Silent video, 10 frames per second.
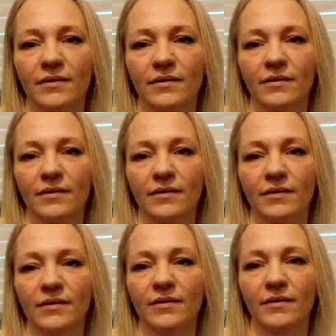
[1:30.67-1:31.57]

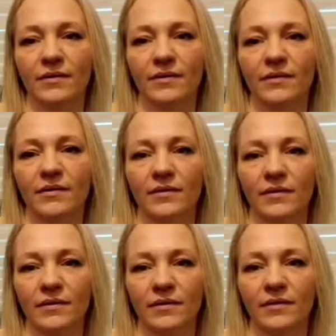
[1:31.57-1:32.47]

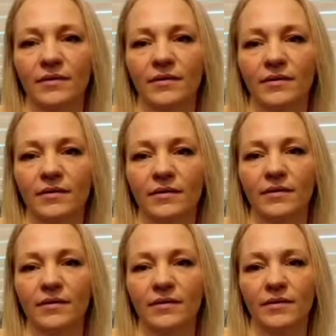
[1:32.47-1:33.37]

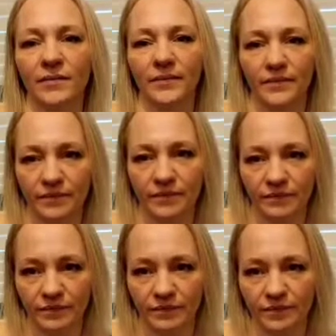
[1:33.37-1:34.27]

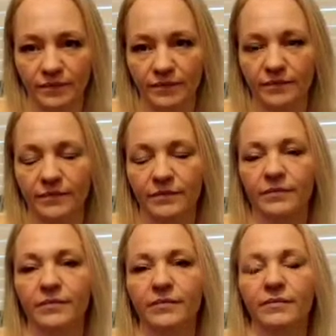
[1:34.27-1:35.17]

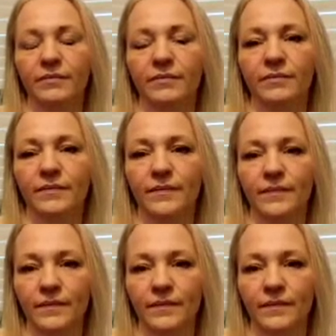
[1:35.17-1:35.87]
This person isn't speaking.